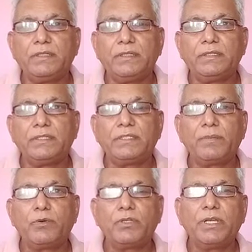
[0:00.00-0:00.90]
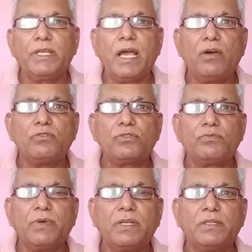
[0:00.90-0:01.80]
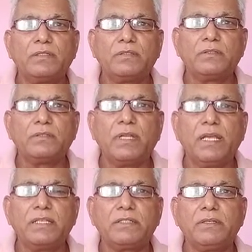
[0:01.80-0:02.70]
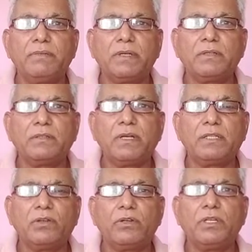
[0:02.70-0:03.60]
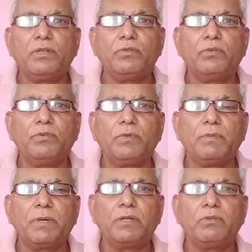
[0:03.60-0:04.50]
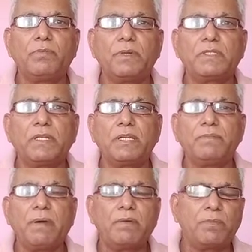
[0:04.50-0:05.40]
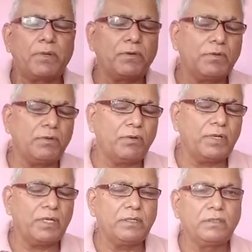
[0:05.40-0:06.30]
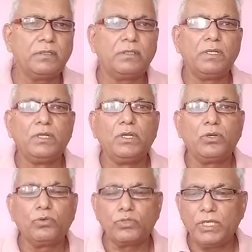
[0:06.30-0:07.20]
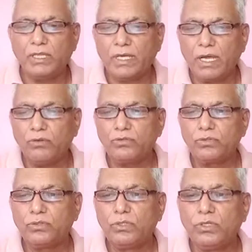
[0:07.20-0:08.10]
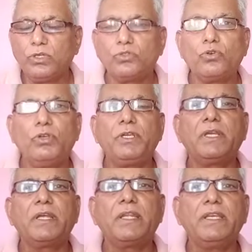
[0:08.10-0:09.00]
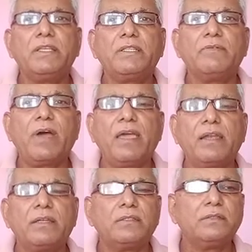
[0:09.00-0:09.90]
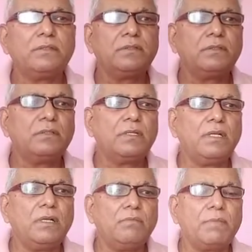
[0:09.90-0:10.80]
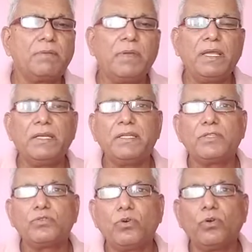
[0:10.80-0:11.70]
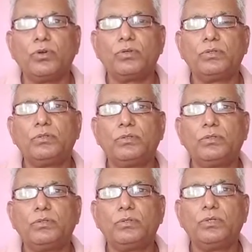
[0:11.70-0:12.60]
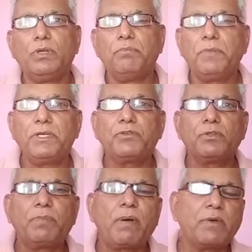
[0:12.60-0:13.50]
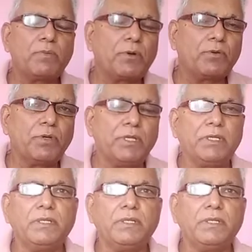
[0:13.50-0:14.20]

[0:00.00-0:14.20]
See, suppose any house, one has given authority to a particular person as power of attorney holder to sell the house, so he can arrange the buyer, but when it is sold based on the power of attorney,